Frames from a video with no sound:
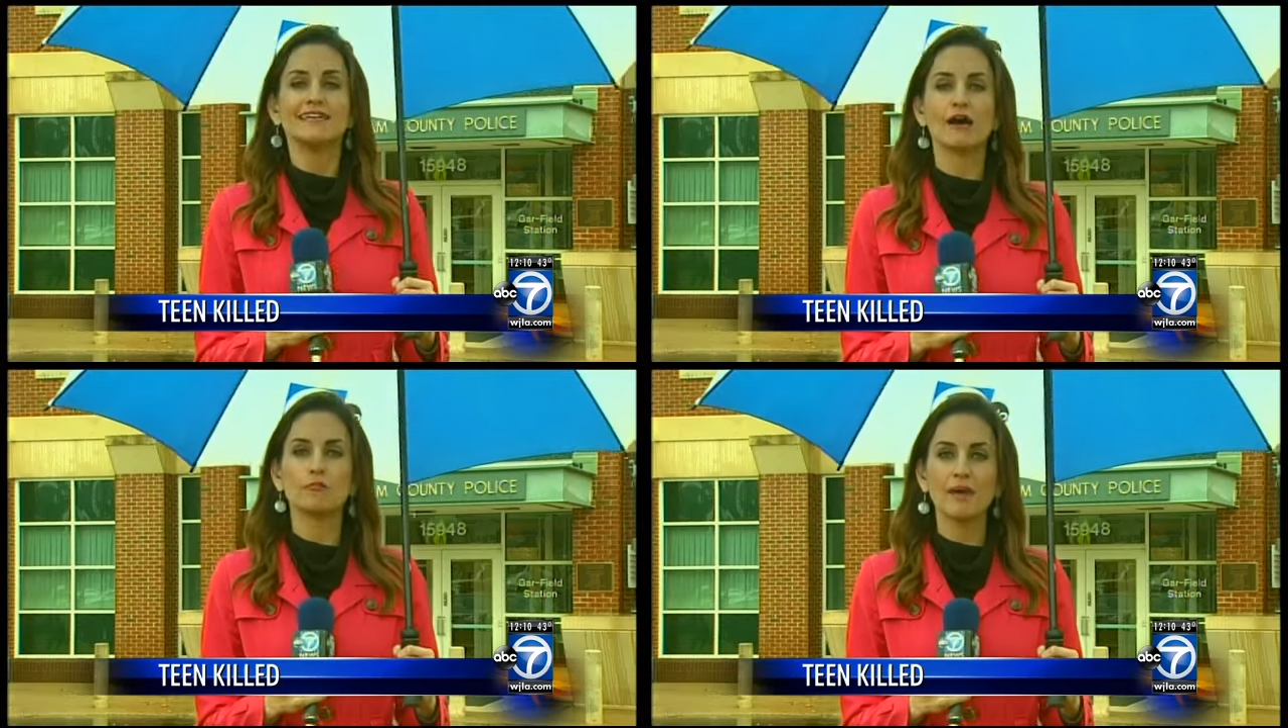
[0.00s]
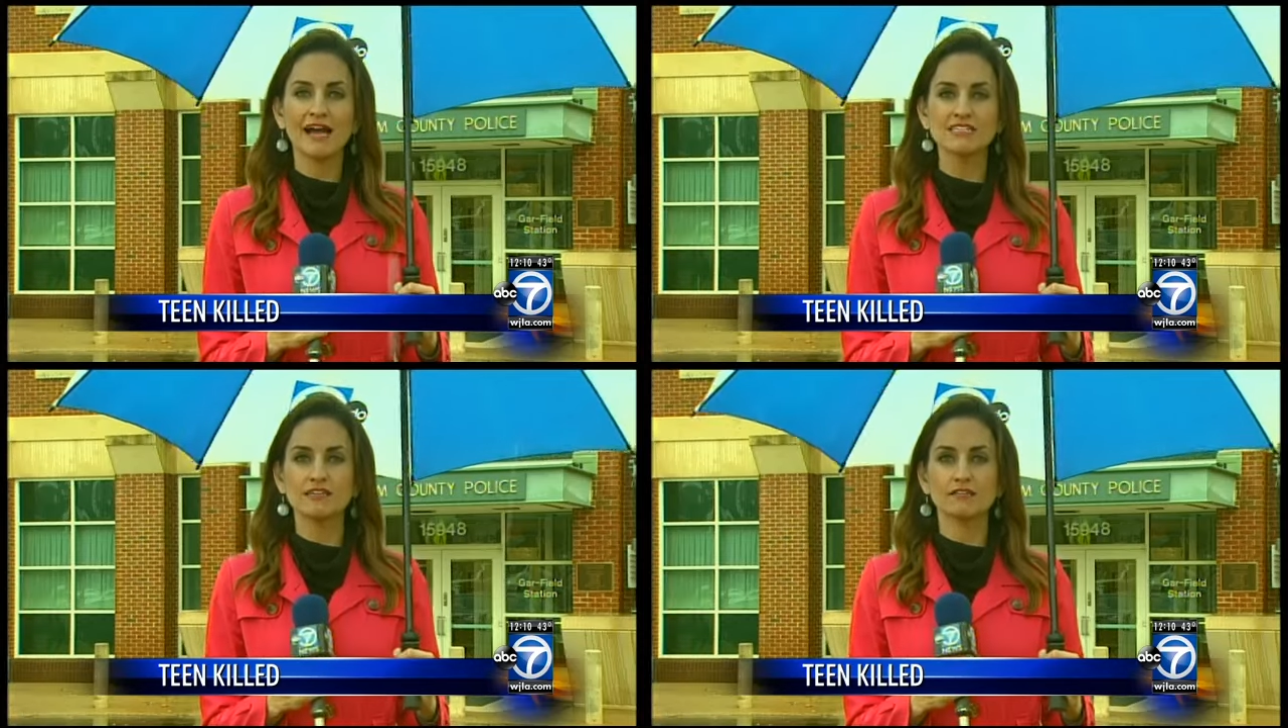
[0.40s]
Now,
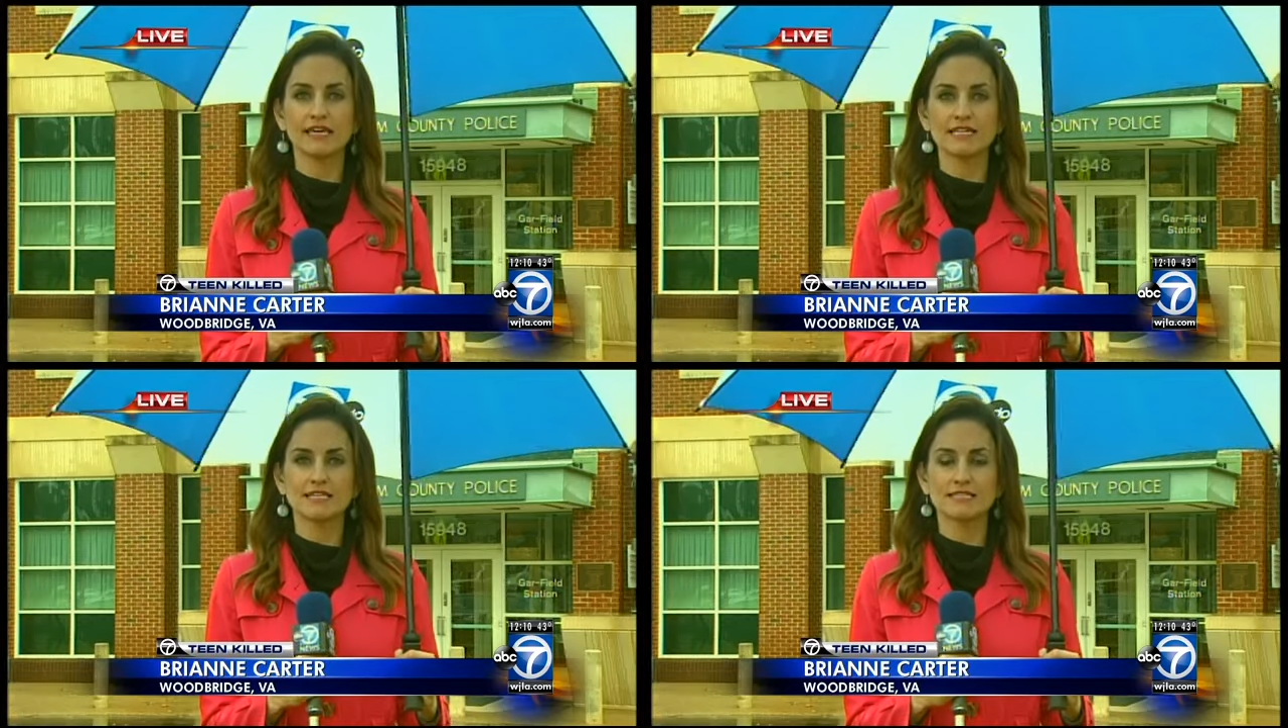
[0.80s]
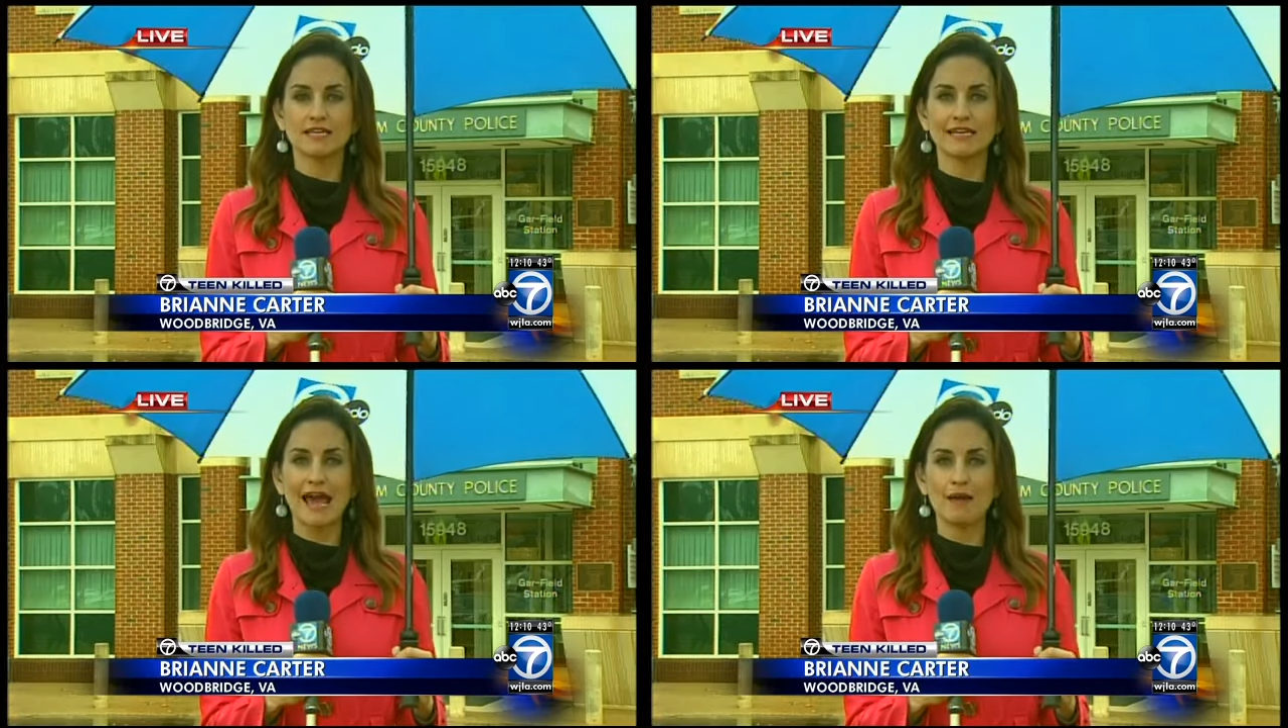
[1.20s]
back to the latest
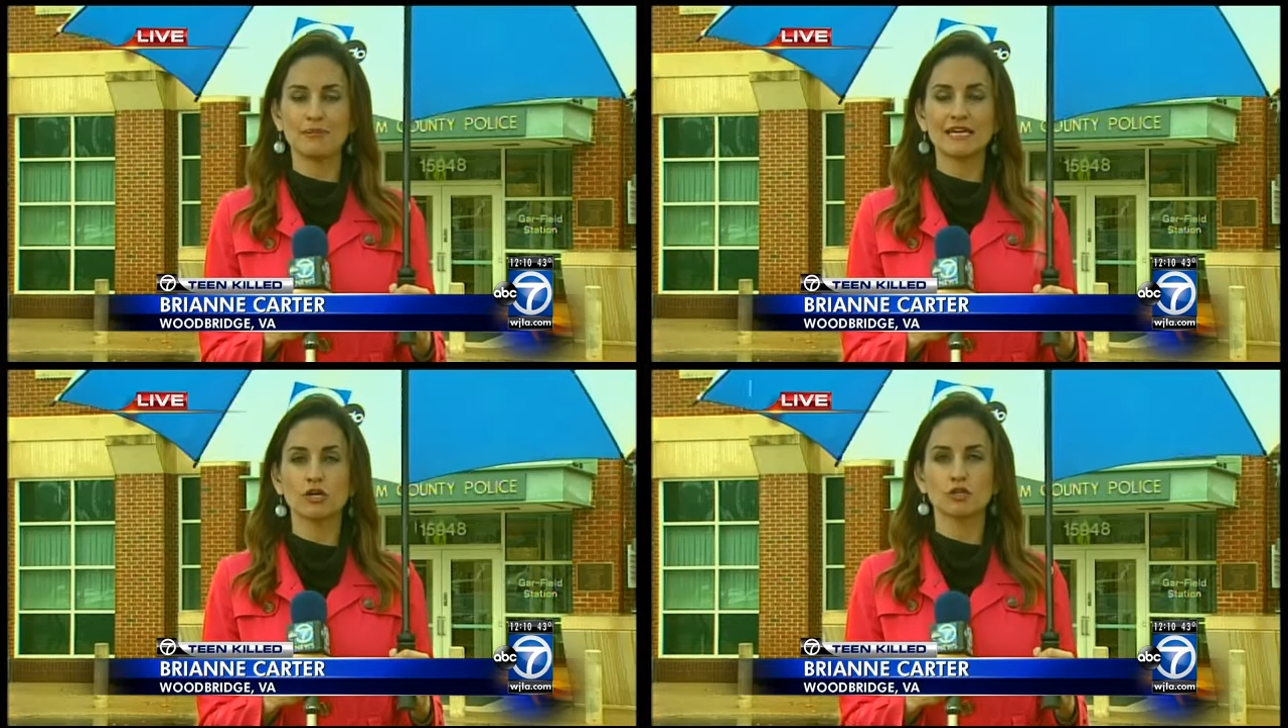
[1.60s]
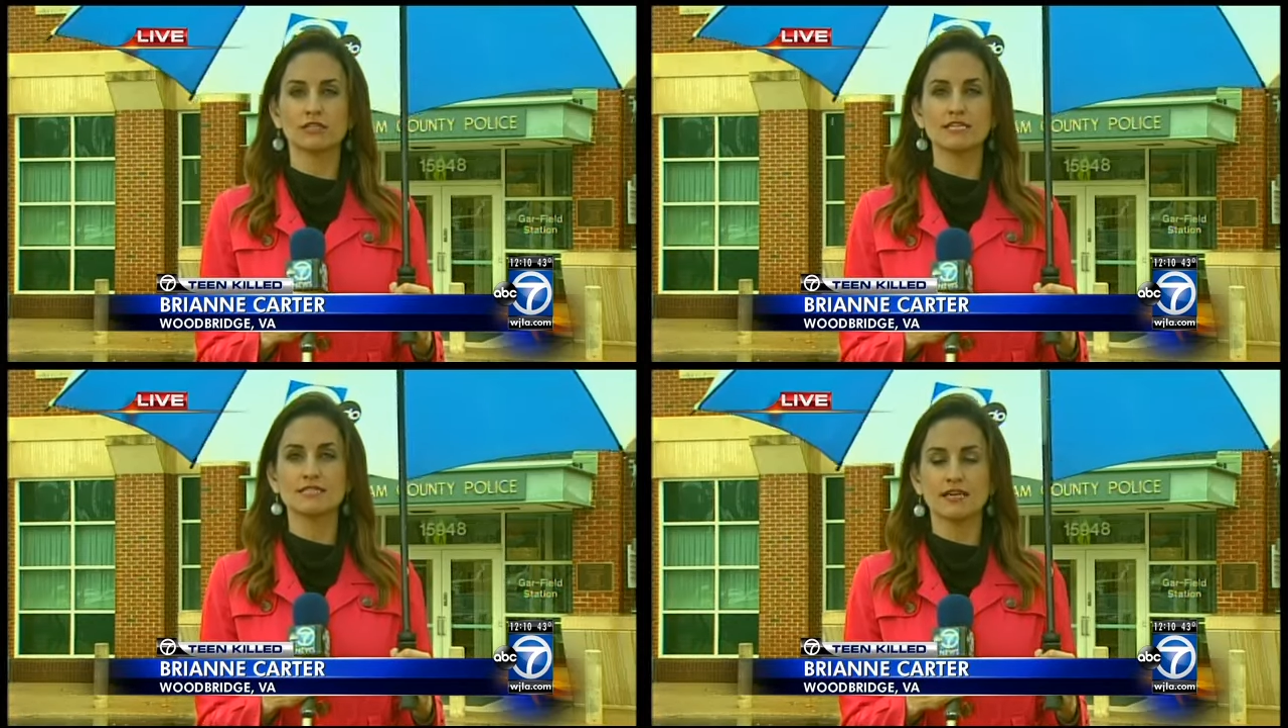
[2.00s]
incident happening
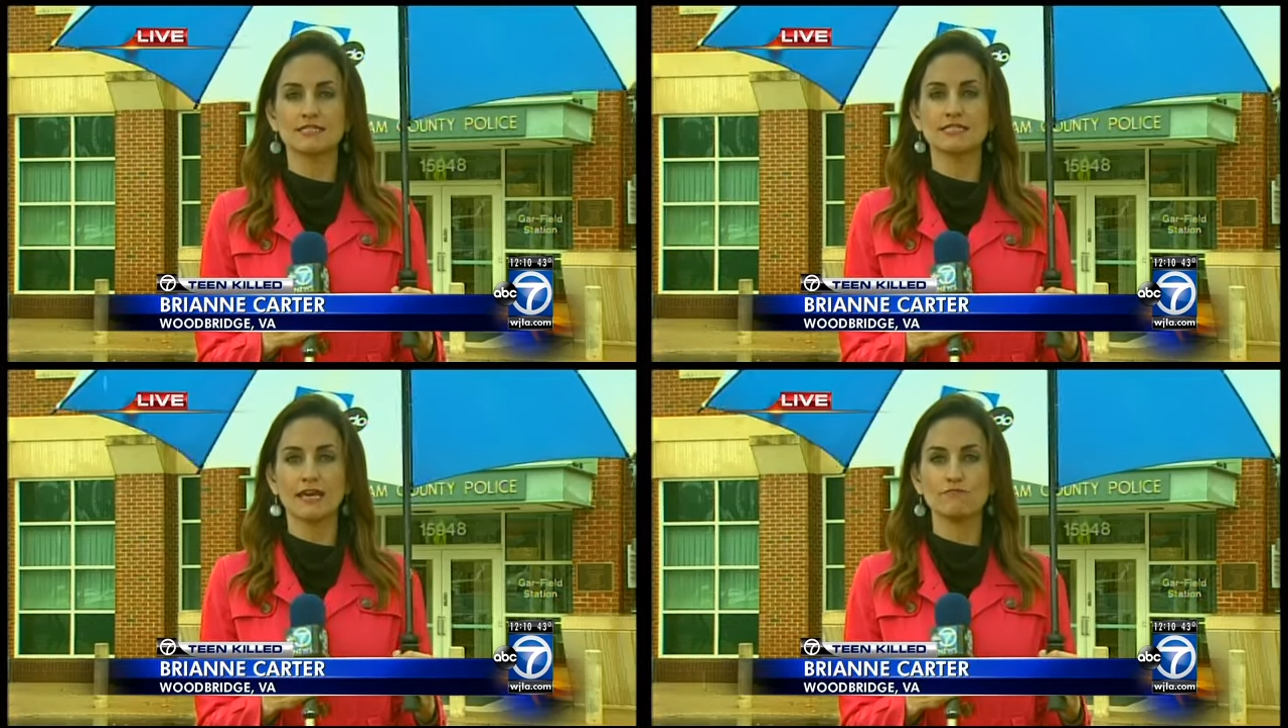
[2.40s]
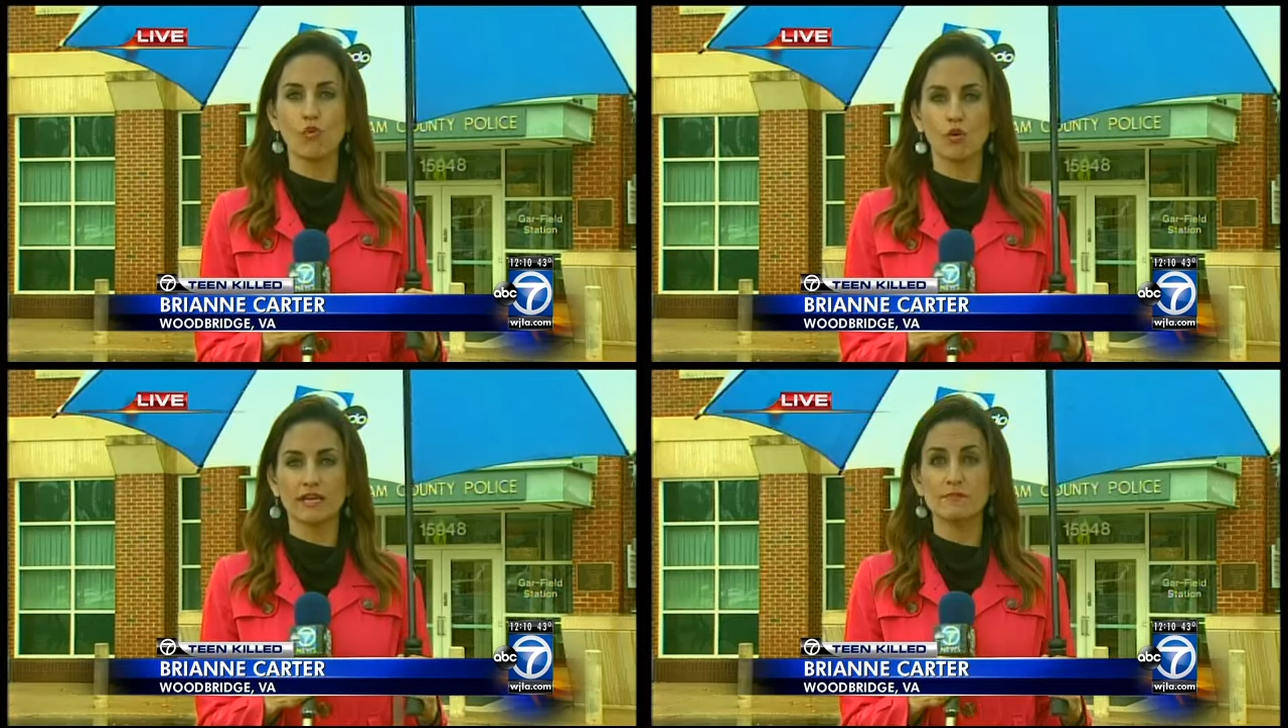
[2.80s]
early Sunday
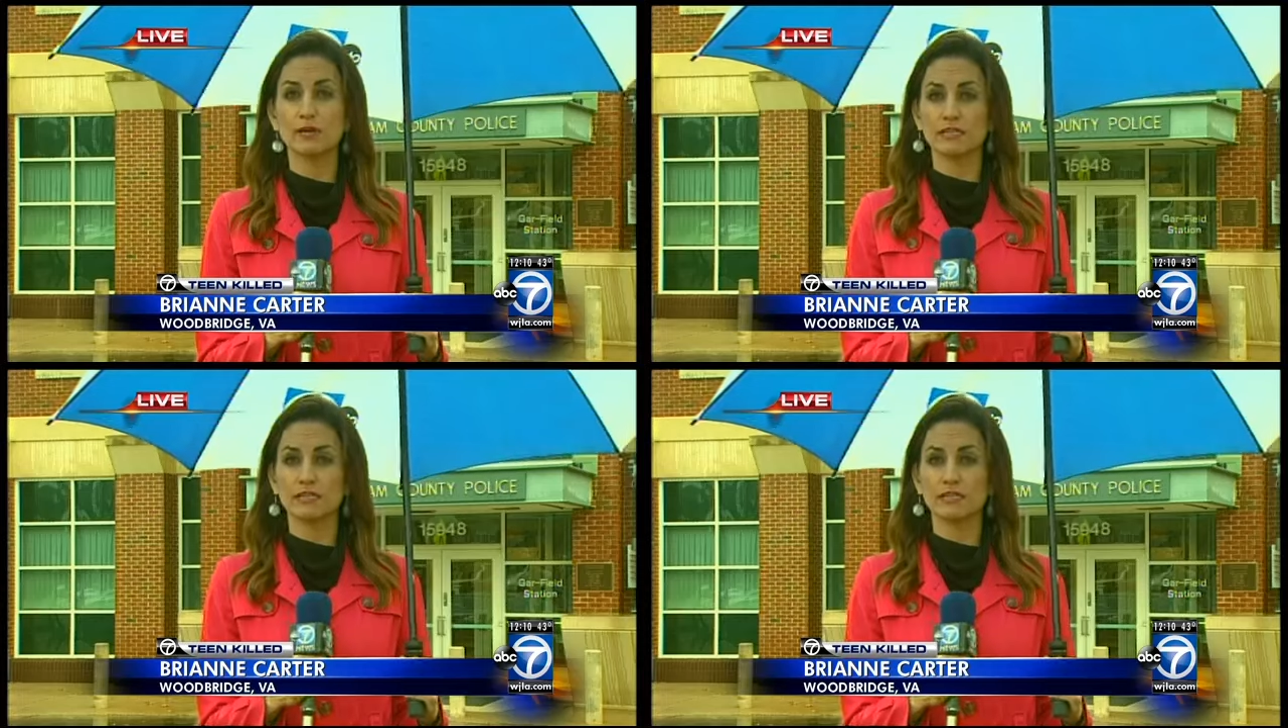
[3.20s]
morning.